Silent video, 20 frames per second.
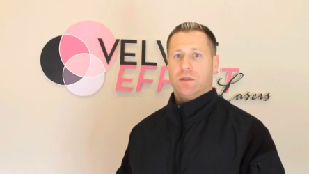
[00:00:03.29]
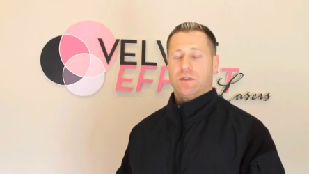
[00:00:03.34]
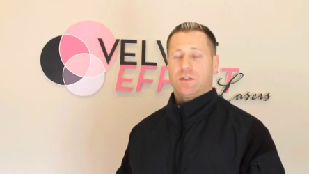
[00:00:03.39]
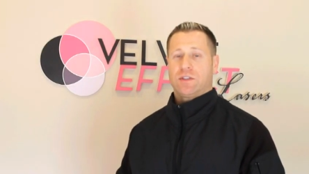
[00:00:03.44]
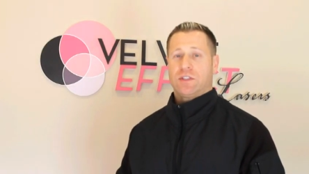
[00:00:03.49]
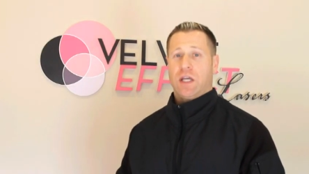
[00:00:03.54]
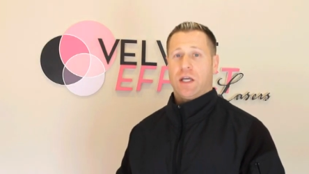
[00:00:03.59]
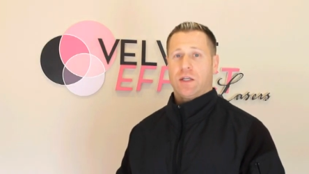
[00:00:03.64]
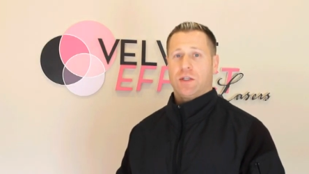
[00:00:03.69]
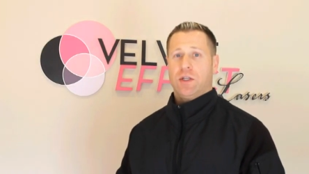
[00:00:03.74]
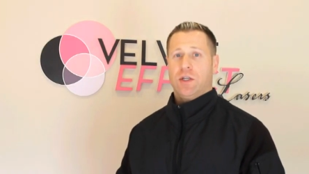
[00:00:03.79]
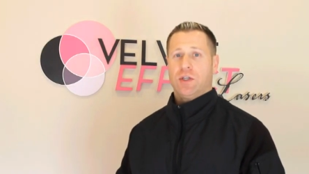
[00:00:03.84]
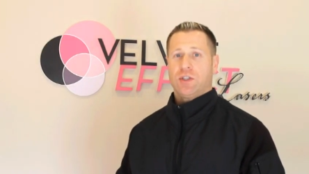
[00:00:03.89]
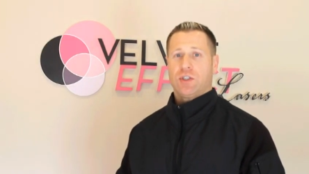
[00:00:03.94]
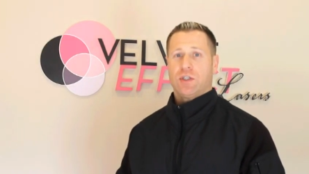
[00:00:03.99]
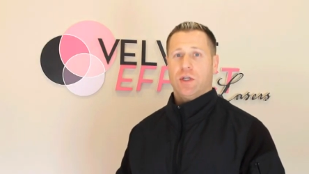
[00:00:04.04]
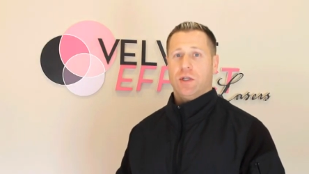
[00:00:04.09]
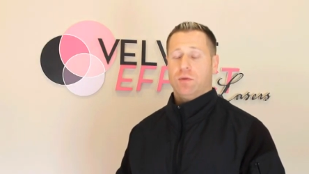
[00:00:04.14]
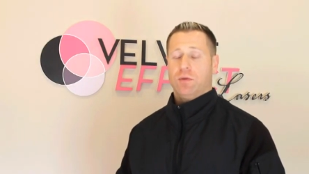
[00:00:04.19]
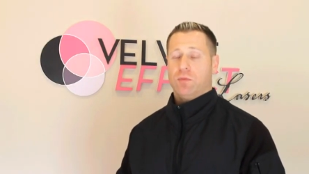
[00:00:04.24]

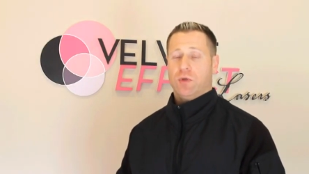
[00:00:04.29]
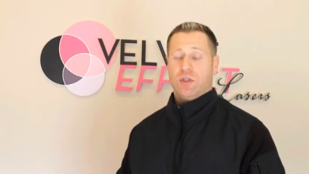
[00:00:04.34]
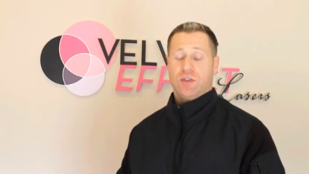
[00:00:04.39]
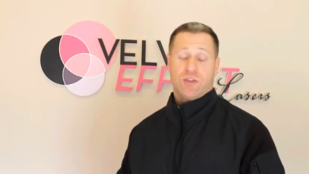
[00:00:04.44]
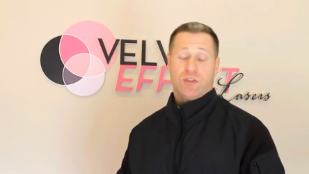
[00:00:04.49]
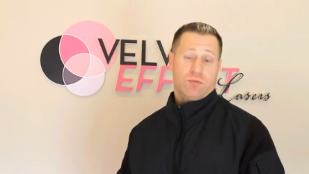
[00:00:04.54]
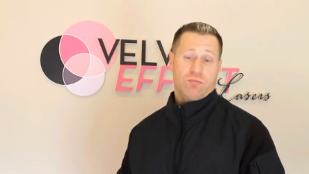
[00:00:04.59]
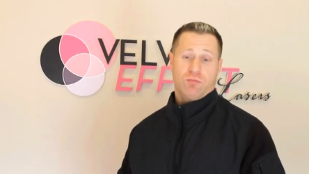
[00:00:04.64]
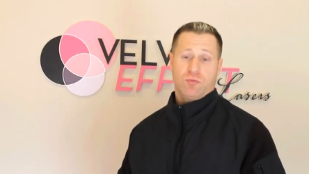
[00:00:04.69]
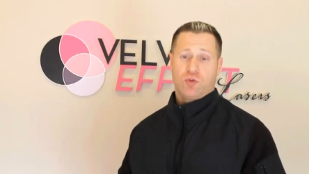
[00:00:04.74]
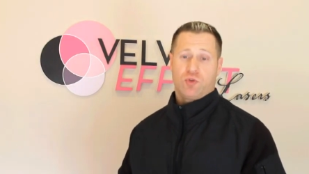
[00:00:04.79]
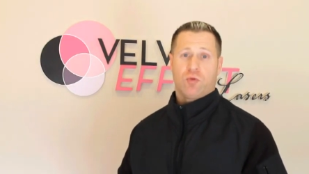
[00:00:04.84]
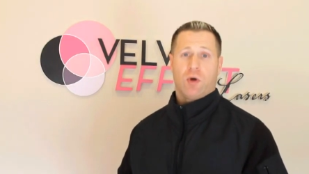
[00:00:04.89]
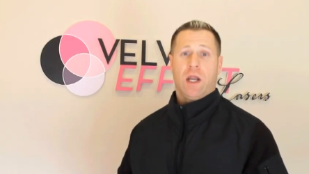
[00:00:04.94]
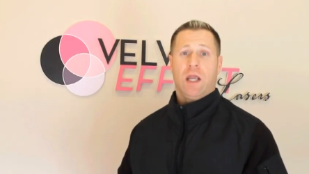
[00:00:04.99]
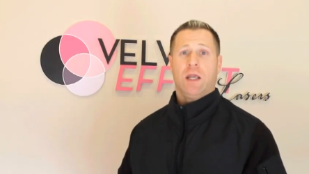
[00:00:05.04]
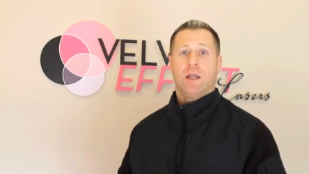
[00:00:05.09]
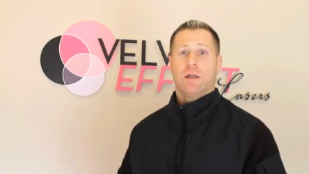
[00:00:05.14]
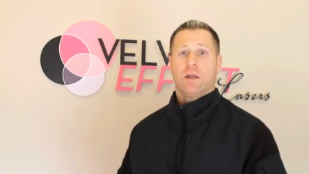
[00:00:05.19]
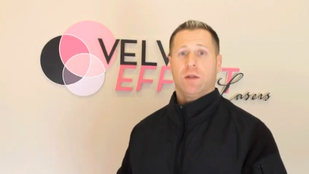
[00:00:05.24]
technician was
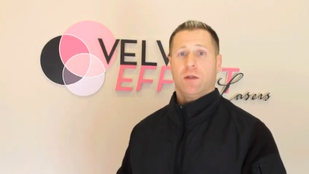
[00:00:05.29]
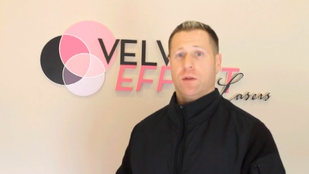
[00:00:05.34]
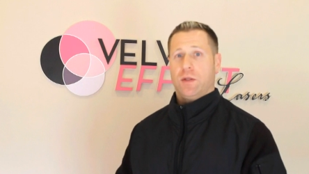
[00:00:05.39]
great.